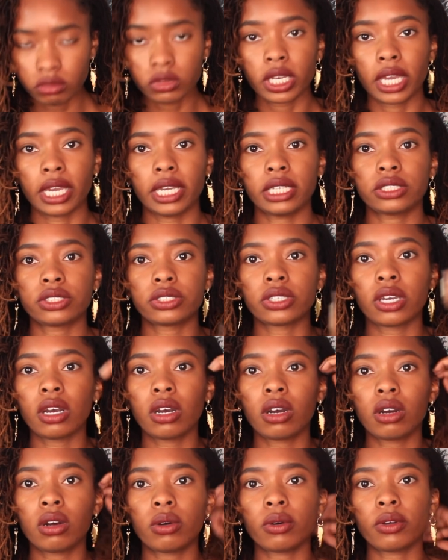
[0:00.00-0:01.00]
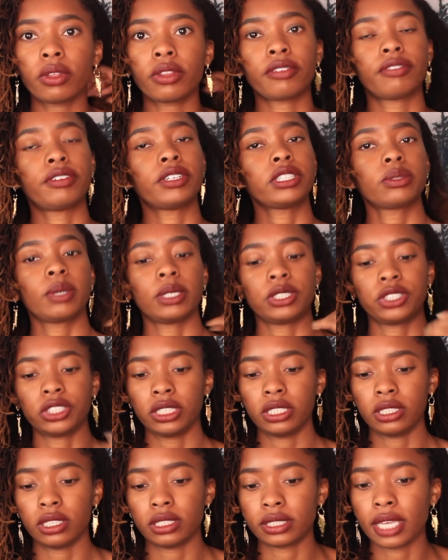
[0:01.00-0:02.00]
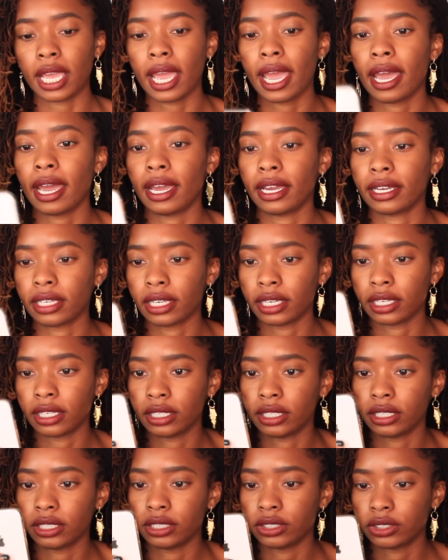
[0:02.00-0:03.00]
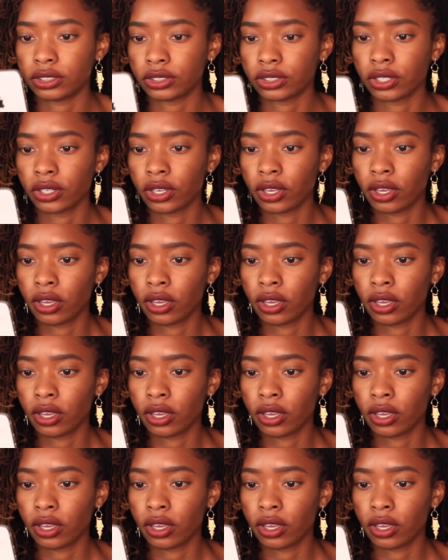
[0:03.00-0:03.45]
Okay, so the first question in the tag is,